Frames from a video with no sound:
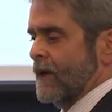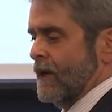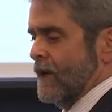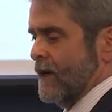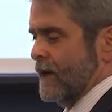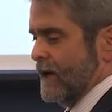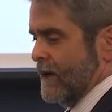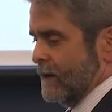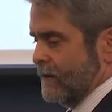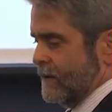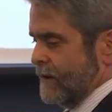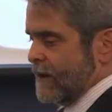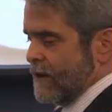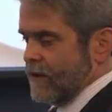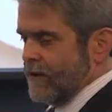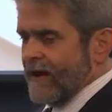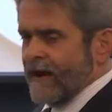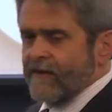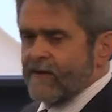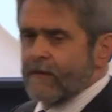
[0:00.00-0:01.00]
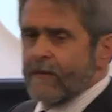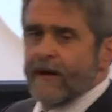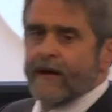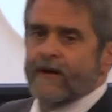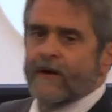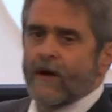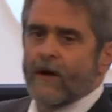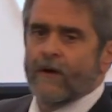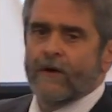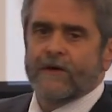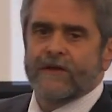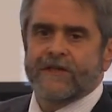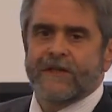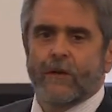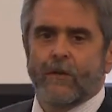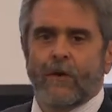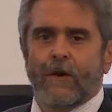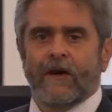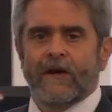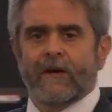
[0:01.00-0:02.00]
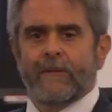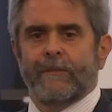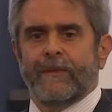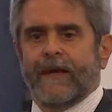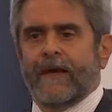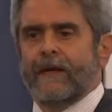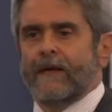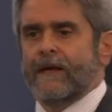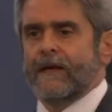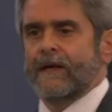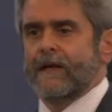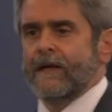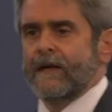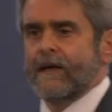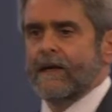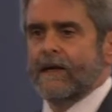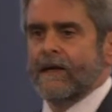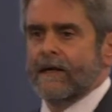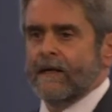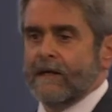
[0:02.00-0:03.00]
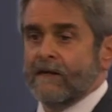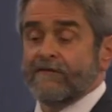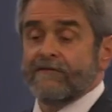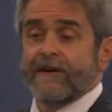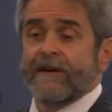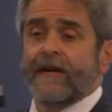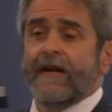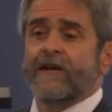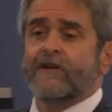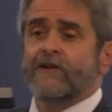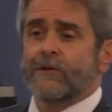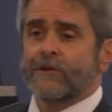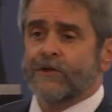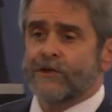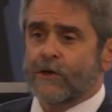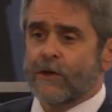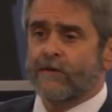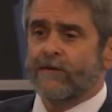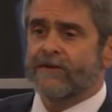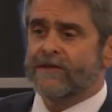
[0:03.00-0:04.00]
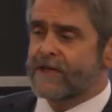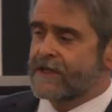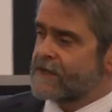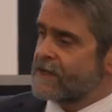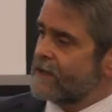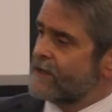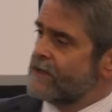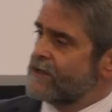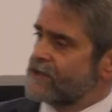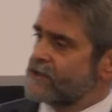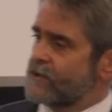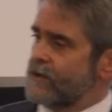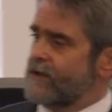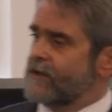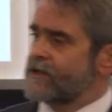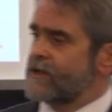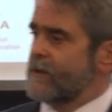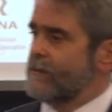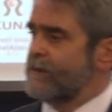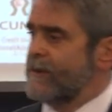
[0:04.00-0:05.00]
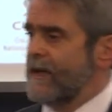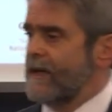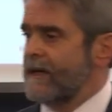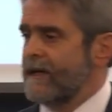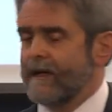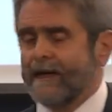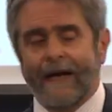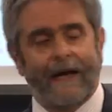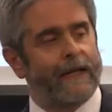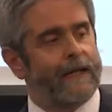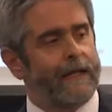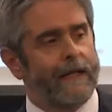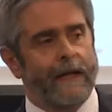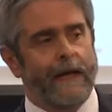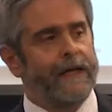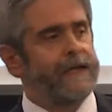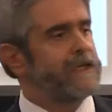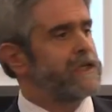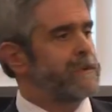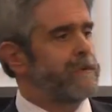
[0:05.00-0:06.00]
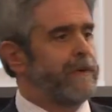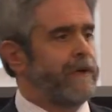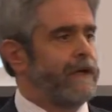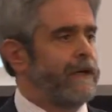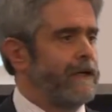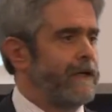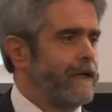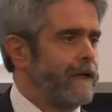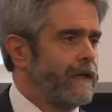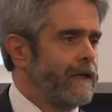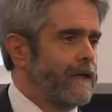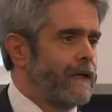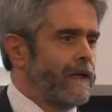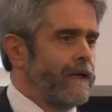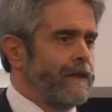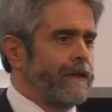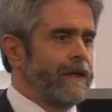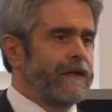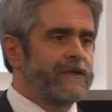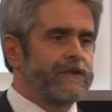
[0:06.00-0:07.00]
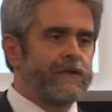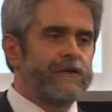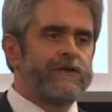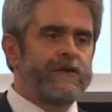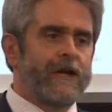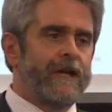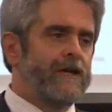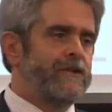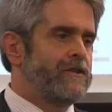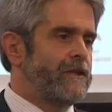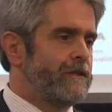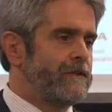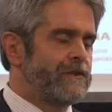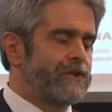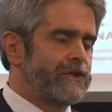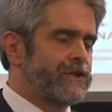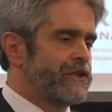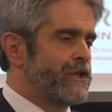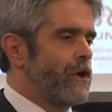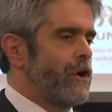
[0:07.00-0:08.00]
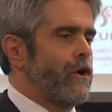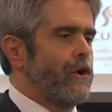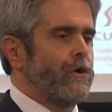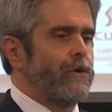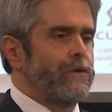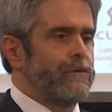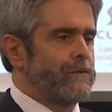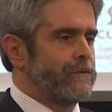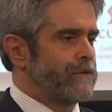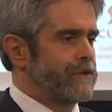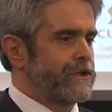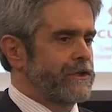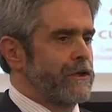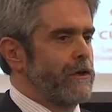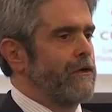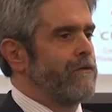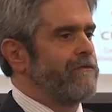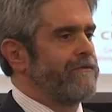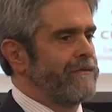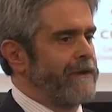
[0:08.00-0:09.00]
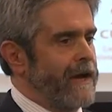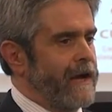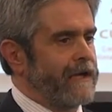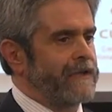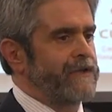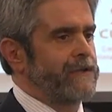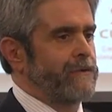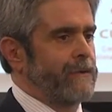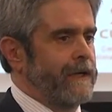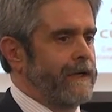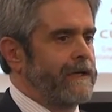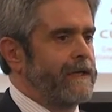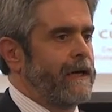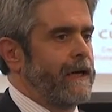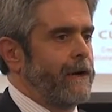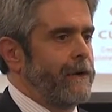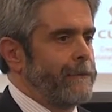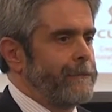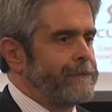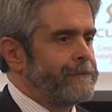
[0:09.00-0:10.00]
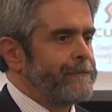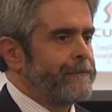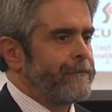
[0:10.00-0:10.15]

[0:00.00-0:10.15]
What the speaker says: everybody knows that we're competing, the financial services industry is competing at light speed. Things are changing so fast right now.